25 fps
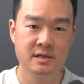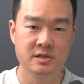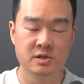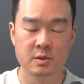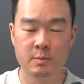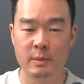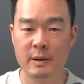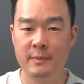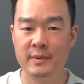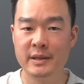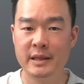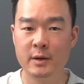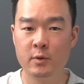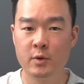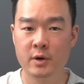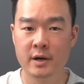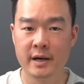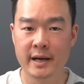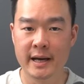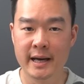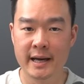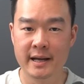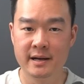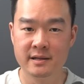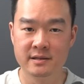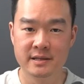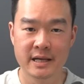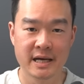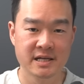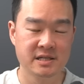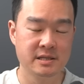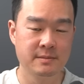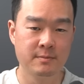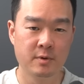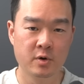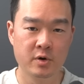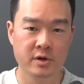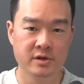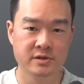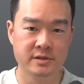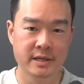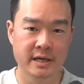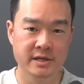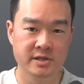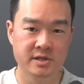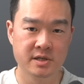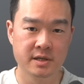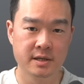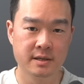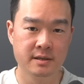So maybe they wanna add a testimonial
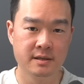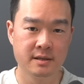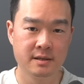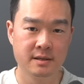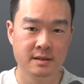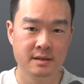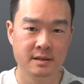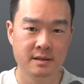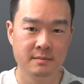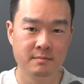section,